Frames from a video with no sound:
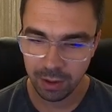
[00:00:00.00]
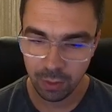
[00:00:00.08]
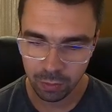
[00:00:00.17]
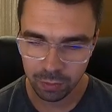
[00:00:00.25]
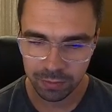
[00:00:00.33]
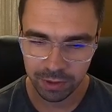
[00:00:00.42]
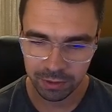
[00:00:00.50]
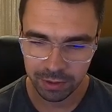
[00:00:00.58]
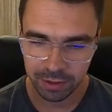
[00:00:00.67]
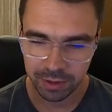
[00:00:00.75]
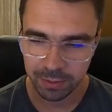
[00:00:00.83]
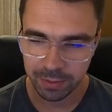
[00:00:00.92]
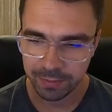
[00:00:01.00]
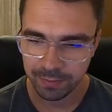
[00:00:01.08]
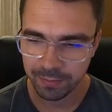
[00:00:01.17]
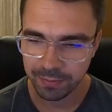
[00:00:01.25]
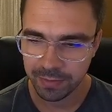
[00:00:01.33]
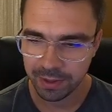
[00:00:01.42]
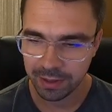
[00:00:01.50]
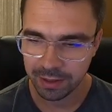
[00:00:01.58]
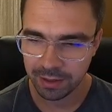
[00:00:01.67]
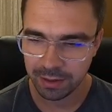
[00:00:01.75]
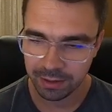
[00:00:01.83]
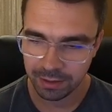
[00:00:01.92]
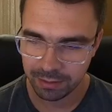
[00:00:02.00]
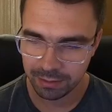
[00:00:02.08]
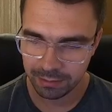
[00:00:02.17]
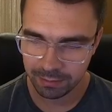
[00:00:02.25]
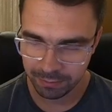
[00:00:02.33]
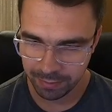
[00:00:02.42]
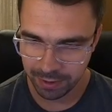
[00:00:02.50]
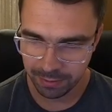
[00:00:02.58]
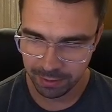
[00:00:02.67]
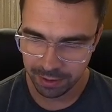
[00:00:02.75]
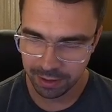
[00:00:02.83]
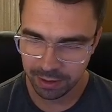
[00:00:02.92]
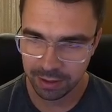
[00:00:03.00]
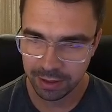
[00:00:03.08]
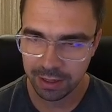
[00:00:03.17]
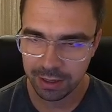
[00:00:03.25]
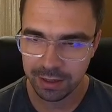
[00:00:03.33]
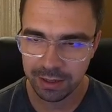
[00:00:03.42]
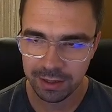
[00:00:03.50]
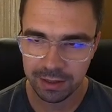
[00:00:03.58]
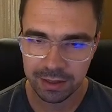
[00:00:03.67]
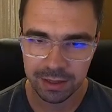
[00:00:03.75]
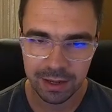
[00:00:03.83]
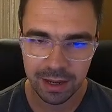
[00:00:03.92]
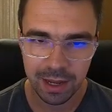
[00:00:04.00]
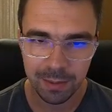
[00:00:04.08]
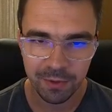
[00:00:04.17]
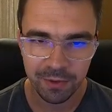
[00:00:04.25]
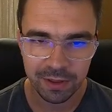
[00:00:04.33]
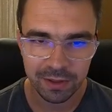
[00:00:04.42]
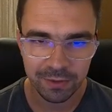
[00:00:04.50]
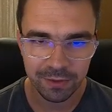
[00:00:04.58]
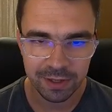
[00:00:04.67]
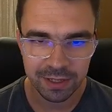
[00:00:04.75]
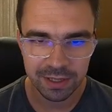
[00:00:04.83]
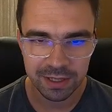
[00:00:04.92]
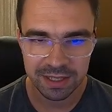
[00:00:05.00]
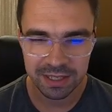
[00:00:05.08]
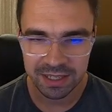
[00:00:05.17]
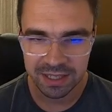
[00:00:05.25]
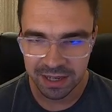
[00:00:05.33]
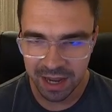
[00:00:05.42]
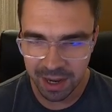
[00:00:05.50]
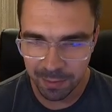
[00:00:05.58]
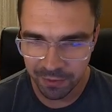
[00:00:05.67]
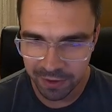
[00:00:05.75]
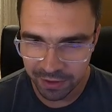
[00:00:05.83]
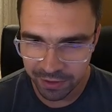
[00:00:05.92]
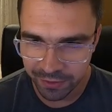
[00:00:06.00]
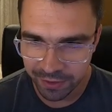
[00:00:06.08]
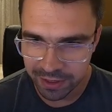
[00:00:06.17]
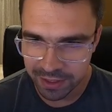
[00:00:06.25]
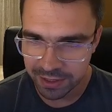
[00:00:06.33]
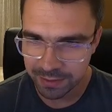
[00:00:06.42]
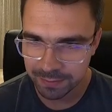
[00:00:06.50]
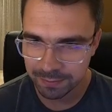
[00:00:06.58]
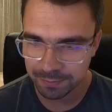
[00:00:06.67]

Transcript: Oh, no, not the one. Public. I need the name of interface. This is the name of interface.